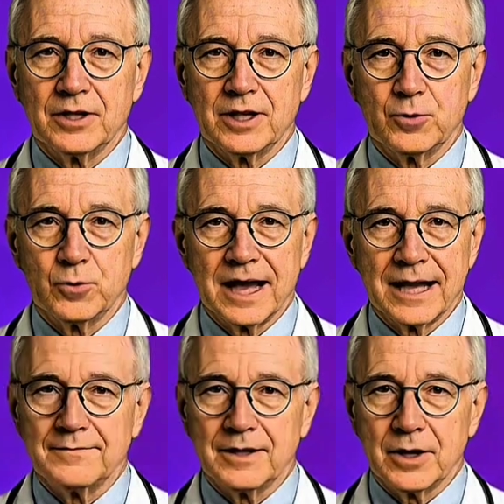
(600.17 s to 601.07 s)
Once she
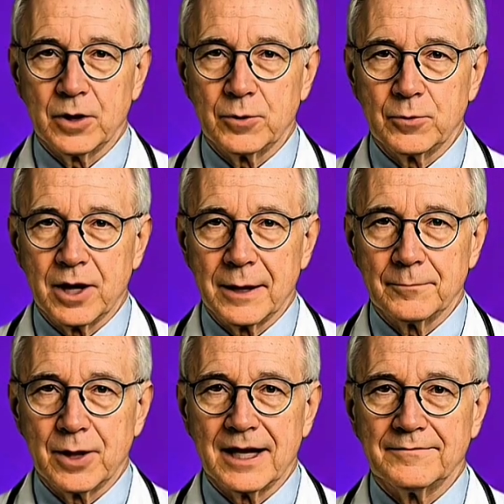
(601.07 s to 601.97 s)
replaced the juice
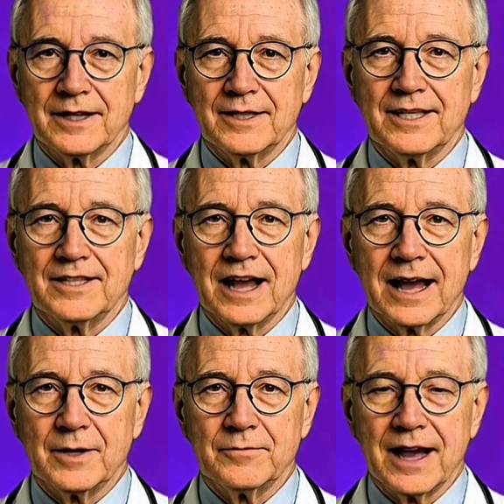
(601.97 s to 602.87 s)
with a calming
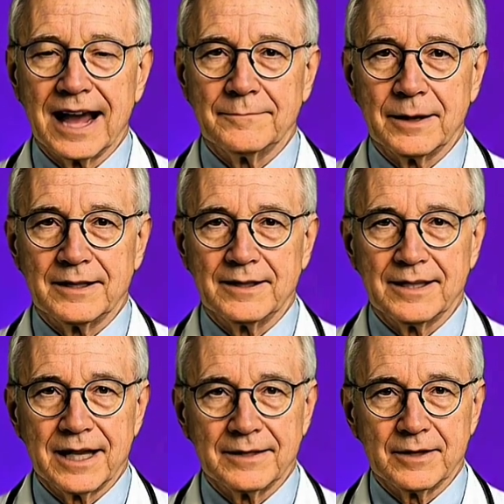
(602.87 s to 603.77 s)
herbal tea and
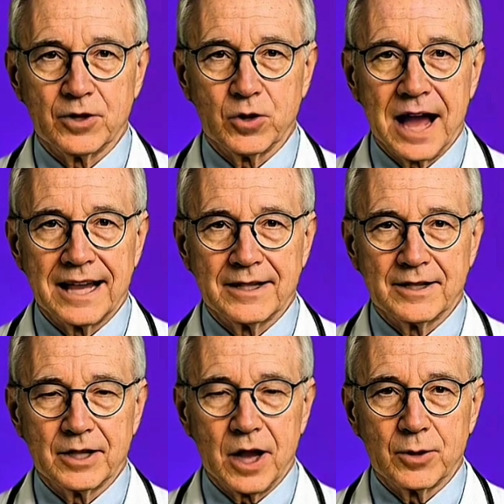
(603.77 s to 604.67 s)
added a few
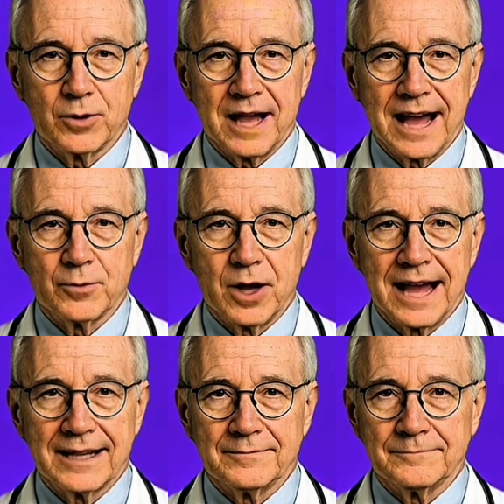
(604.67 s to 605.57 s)
protein-rich snacks
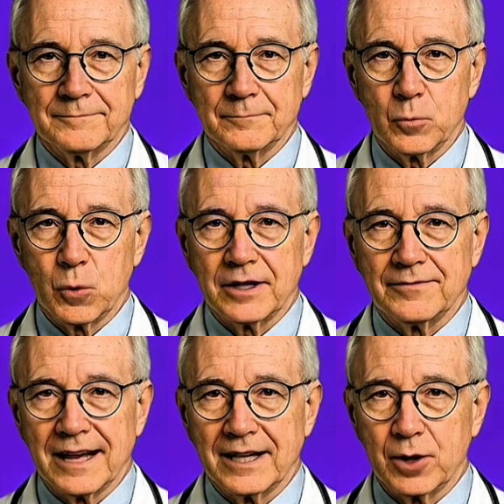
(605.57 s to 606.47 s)
earlier in the
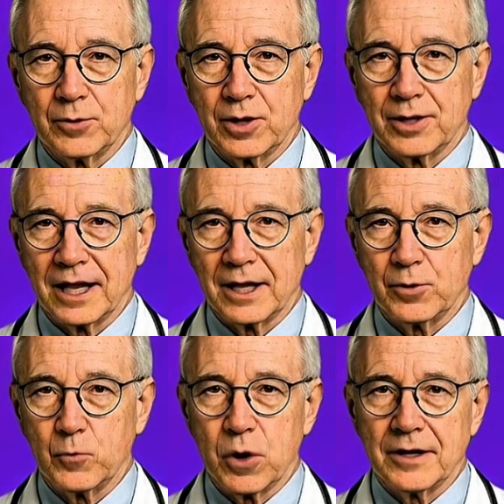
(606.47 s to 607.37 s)
evening, her blood sugar
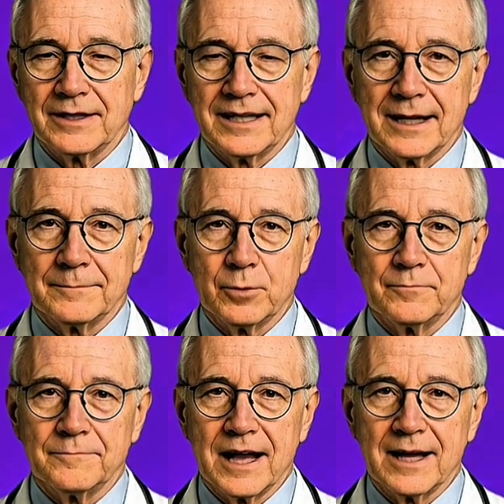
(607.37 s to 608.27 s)
stayed balanced.
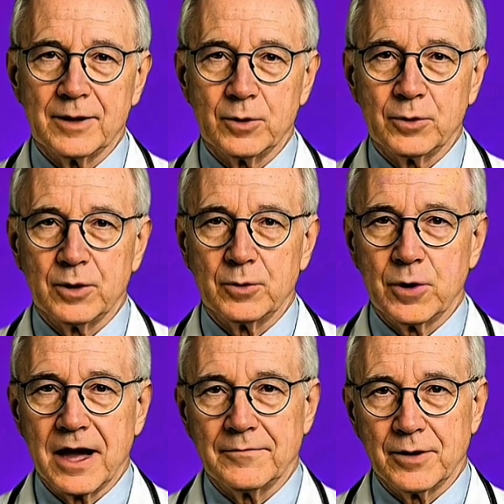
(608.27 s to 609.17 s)
Within
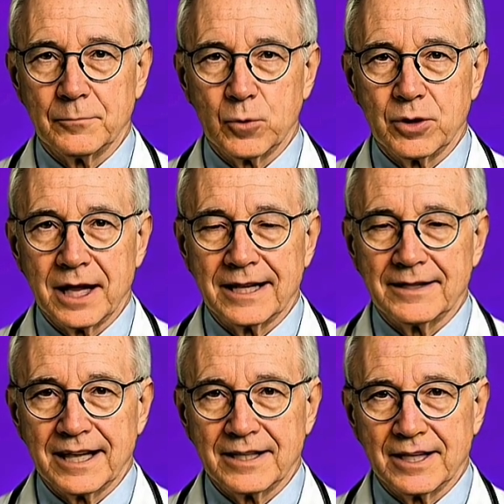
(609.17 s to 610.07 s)
3 nights, her sleep
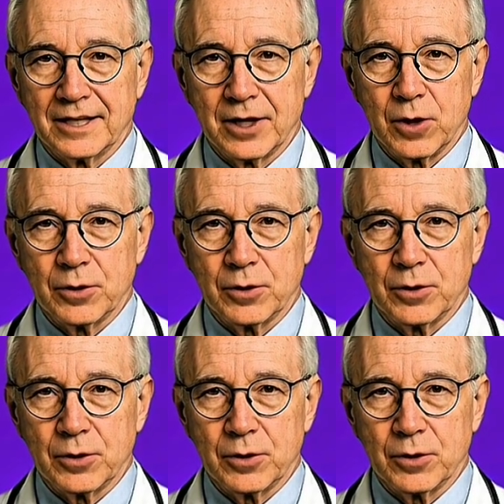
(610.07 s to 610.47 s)
improved.